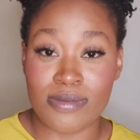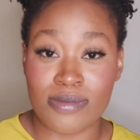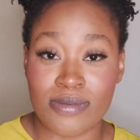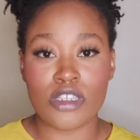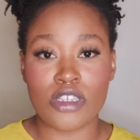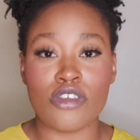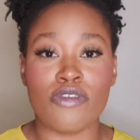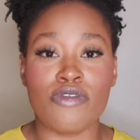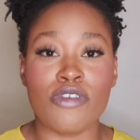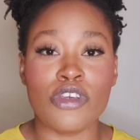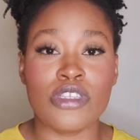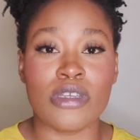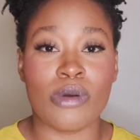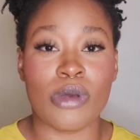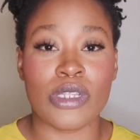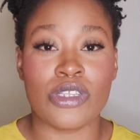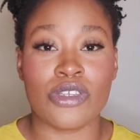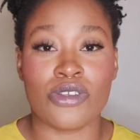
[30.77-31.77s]
So first I
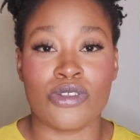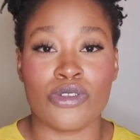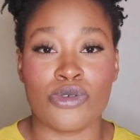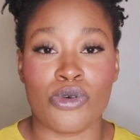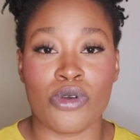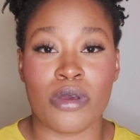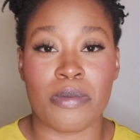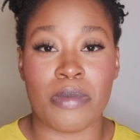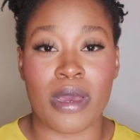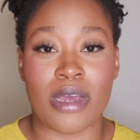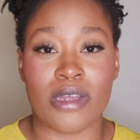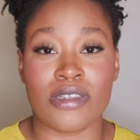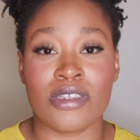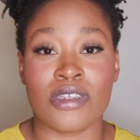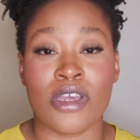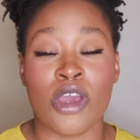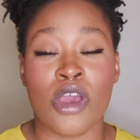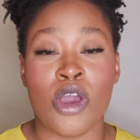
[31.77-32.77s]
want to talk
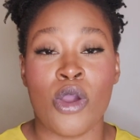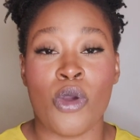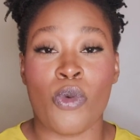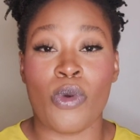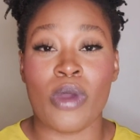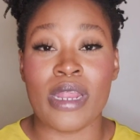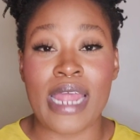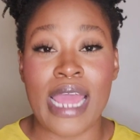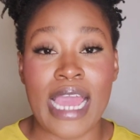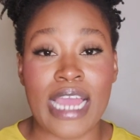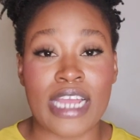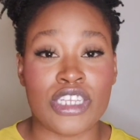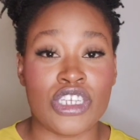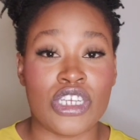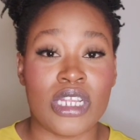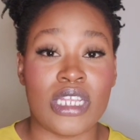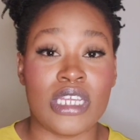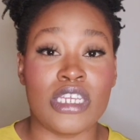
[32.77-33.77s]
about what
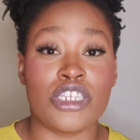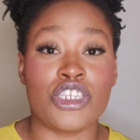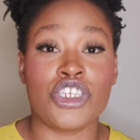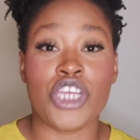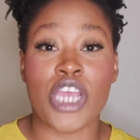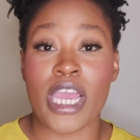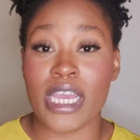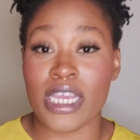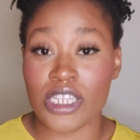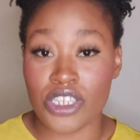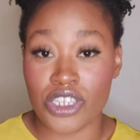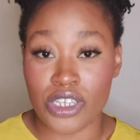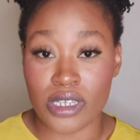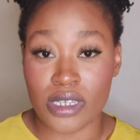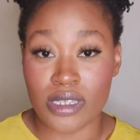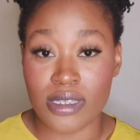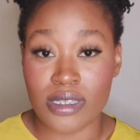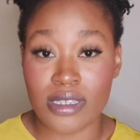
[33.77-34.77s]
actually
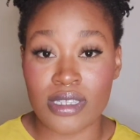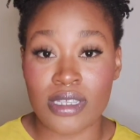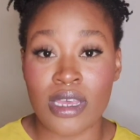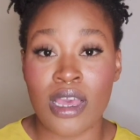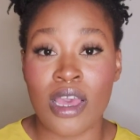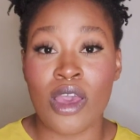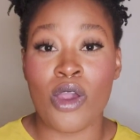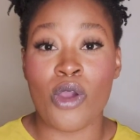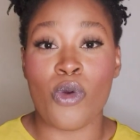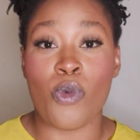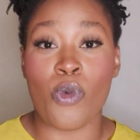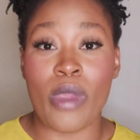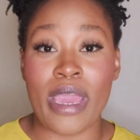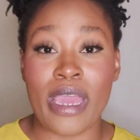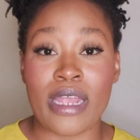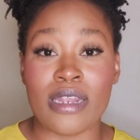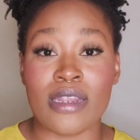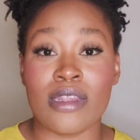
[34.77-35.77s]
changes
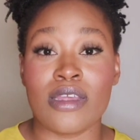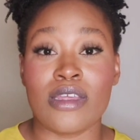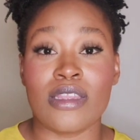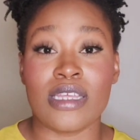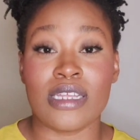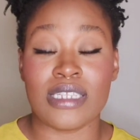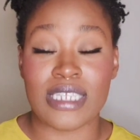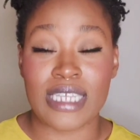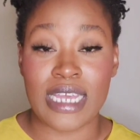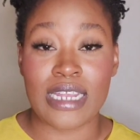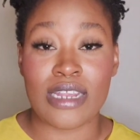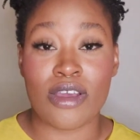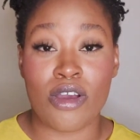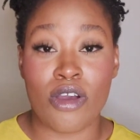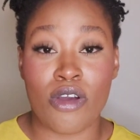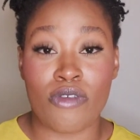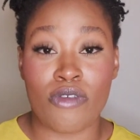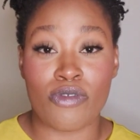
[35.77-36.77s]
when the
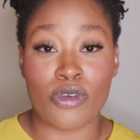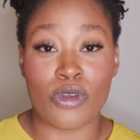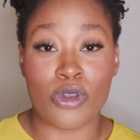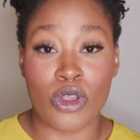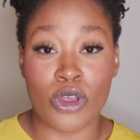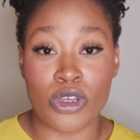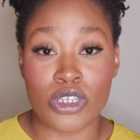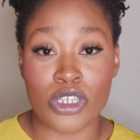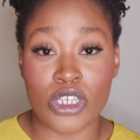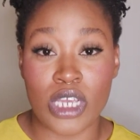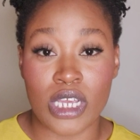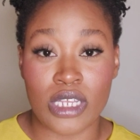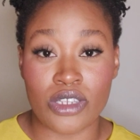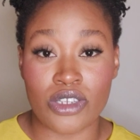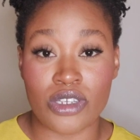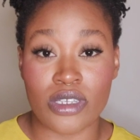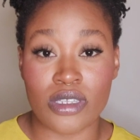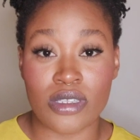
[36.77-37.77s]
tenor of your loan
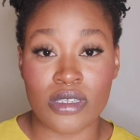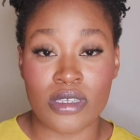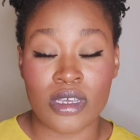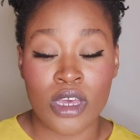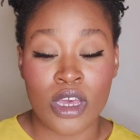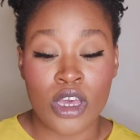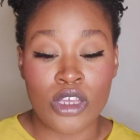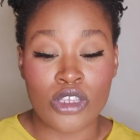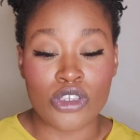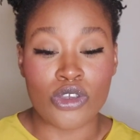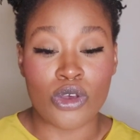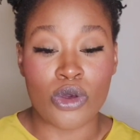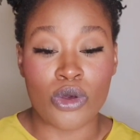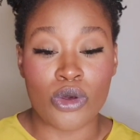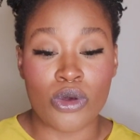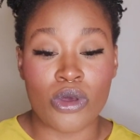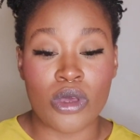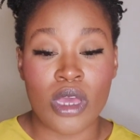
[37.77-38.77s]
changes.
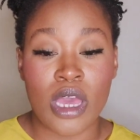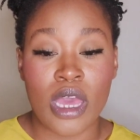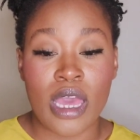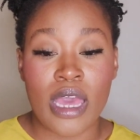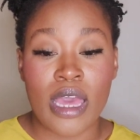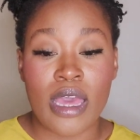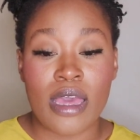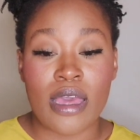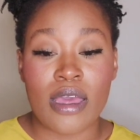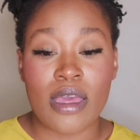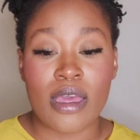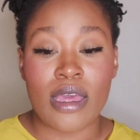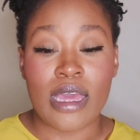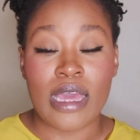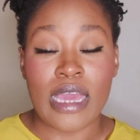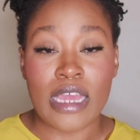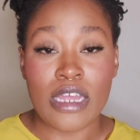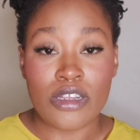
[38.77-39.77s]
So
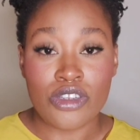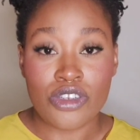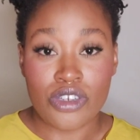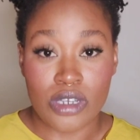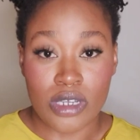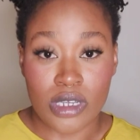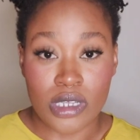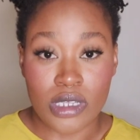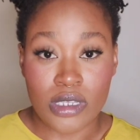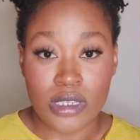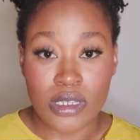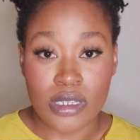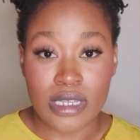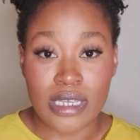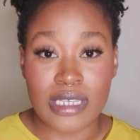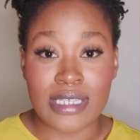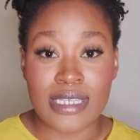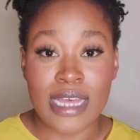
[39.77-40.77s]
interest
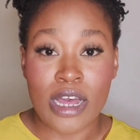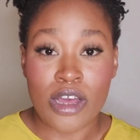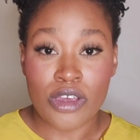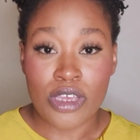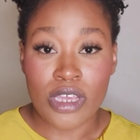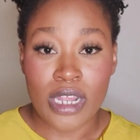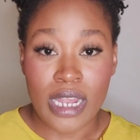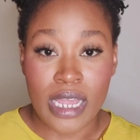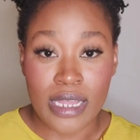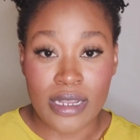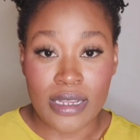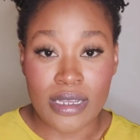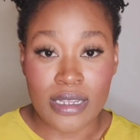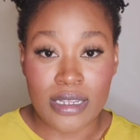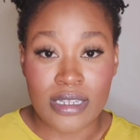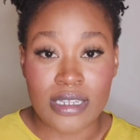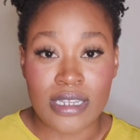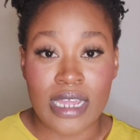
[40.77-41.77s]
is
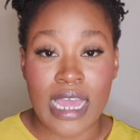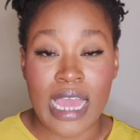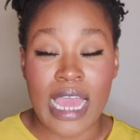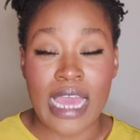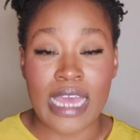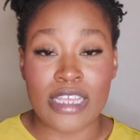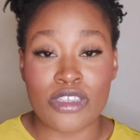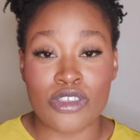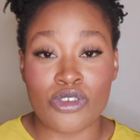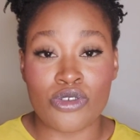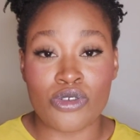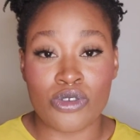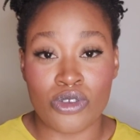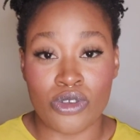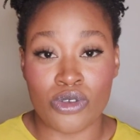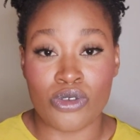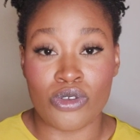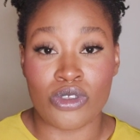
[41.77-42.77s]
calculated as you
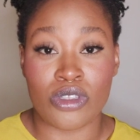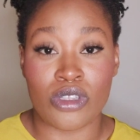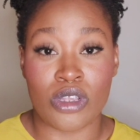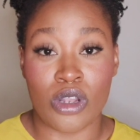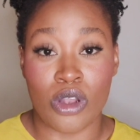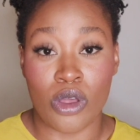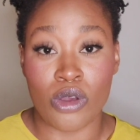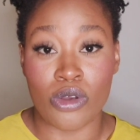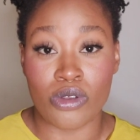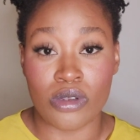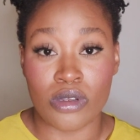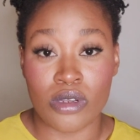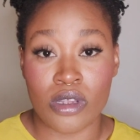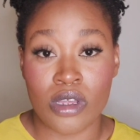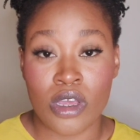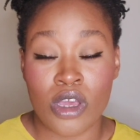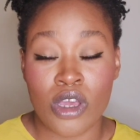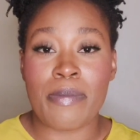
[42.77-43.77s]
use the loan.
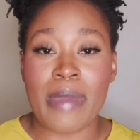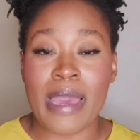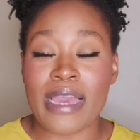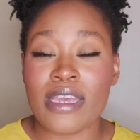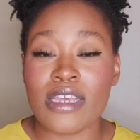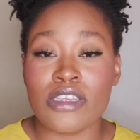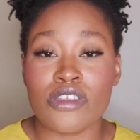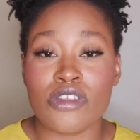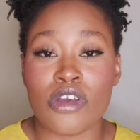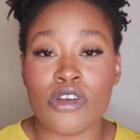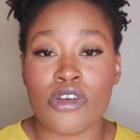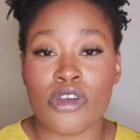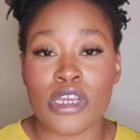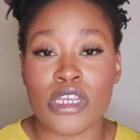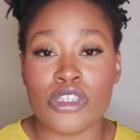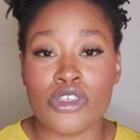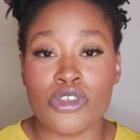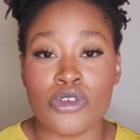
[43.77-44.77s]
A bank is not
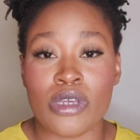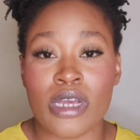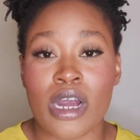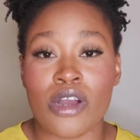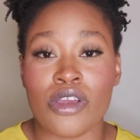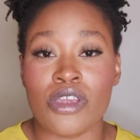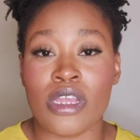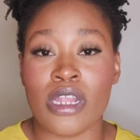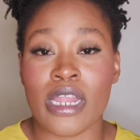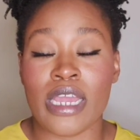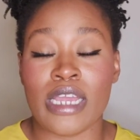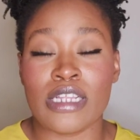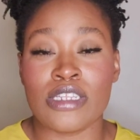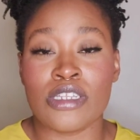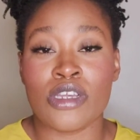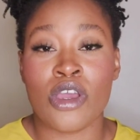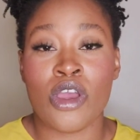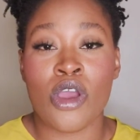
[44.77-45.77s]
going to
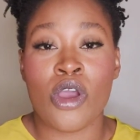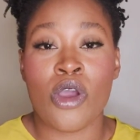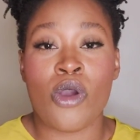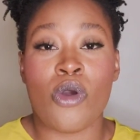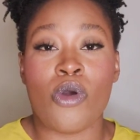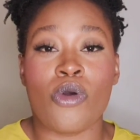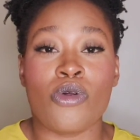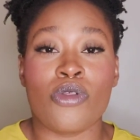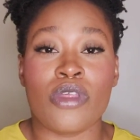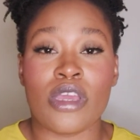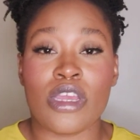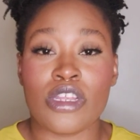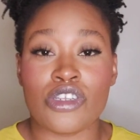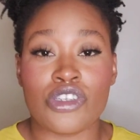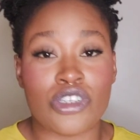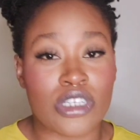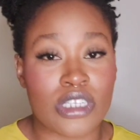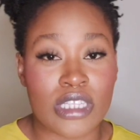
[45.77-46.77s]
calculate all the
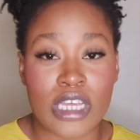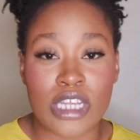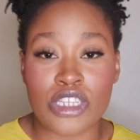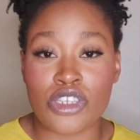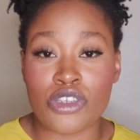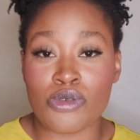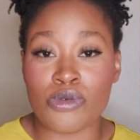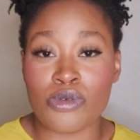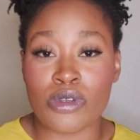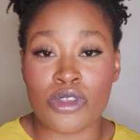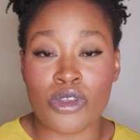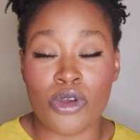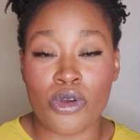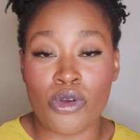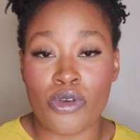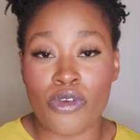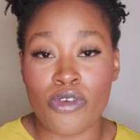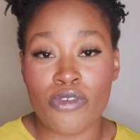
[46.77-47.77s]
interest that you would
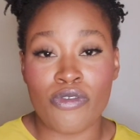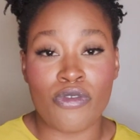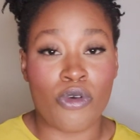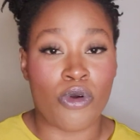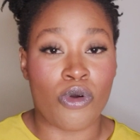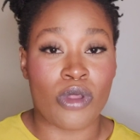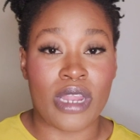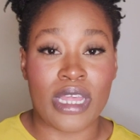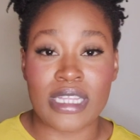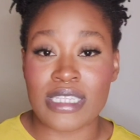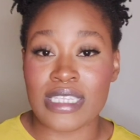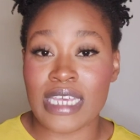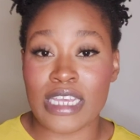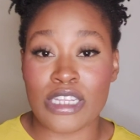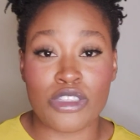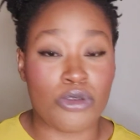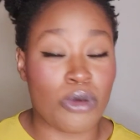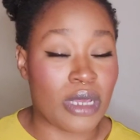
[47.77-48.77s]
owe for, let's
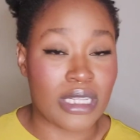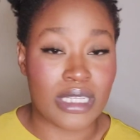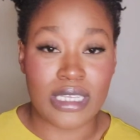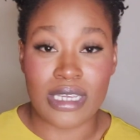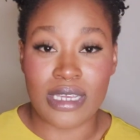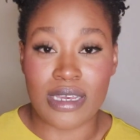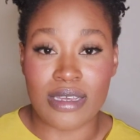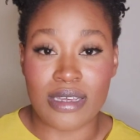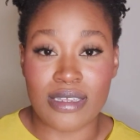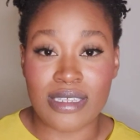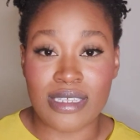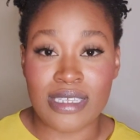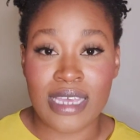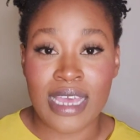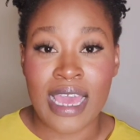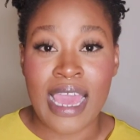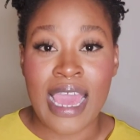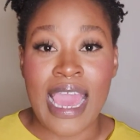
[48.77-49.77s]
say, 20 years,
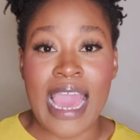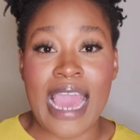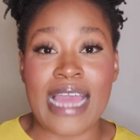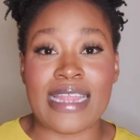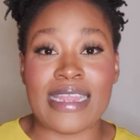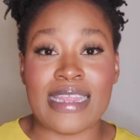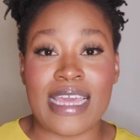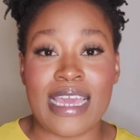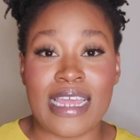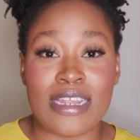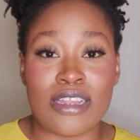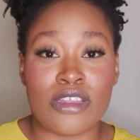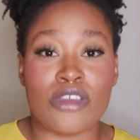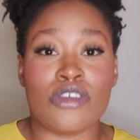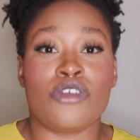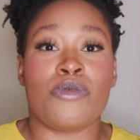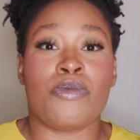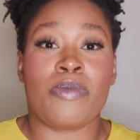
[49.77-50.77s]
and then
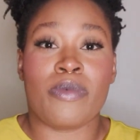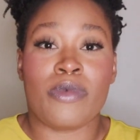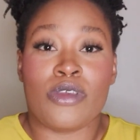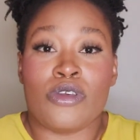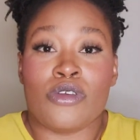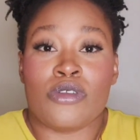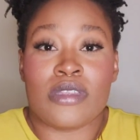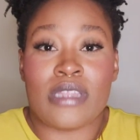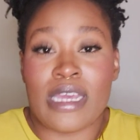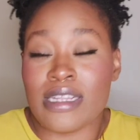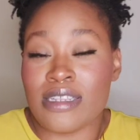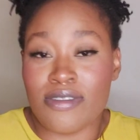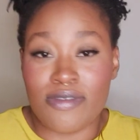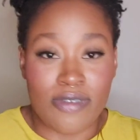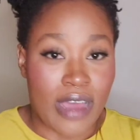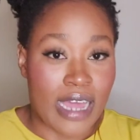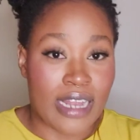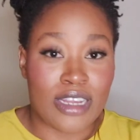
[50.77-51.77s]
they
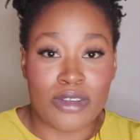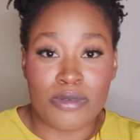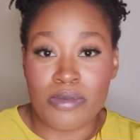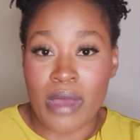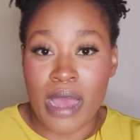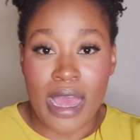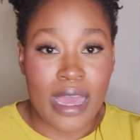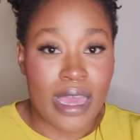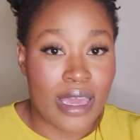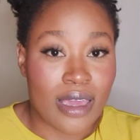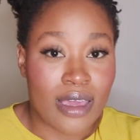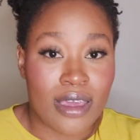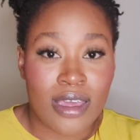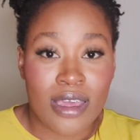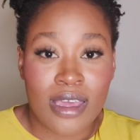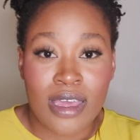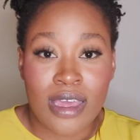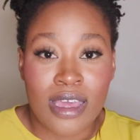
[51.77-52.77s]
divide it by
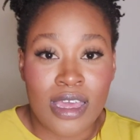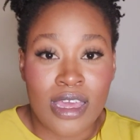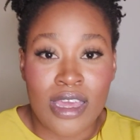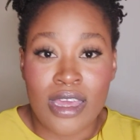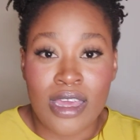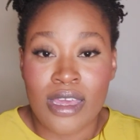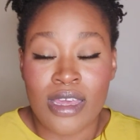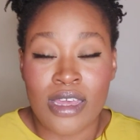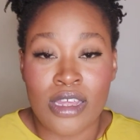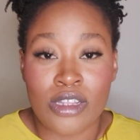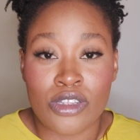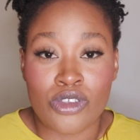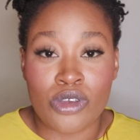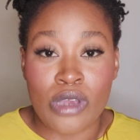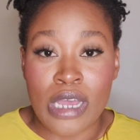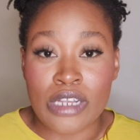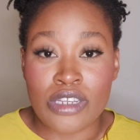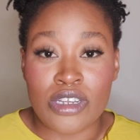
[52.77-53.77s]

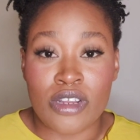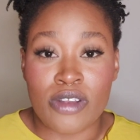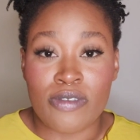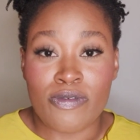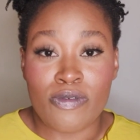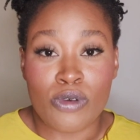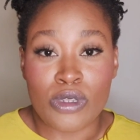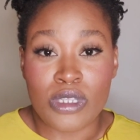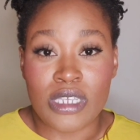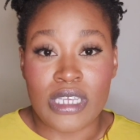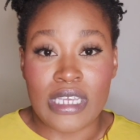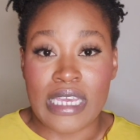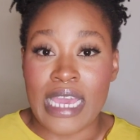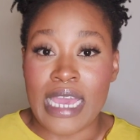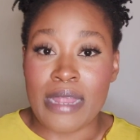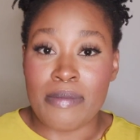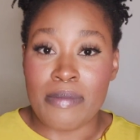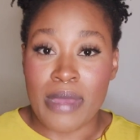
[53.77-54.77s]

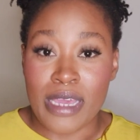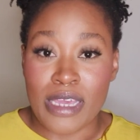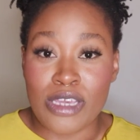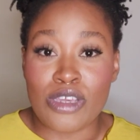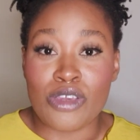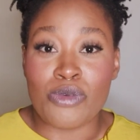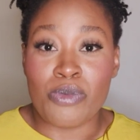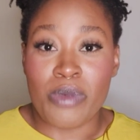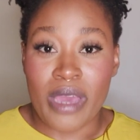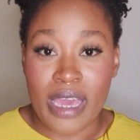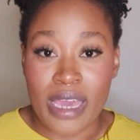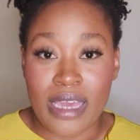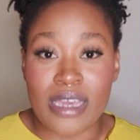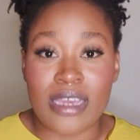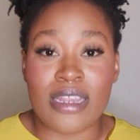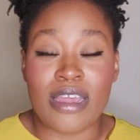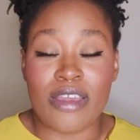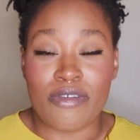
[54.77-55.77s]
240 and make you pay
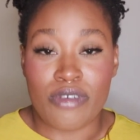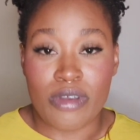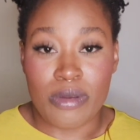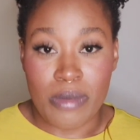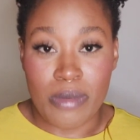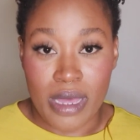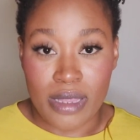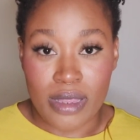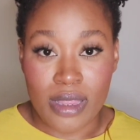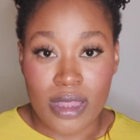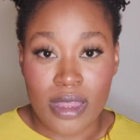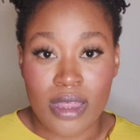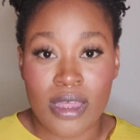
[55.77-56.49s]
it every month.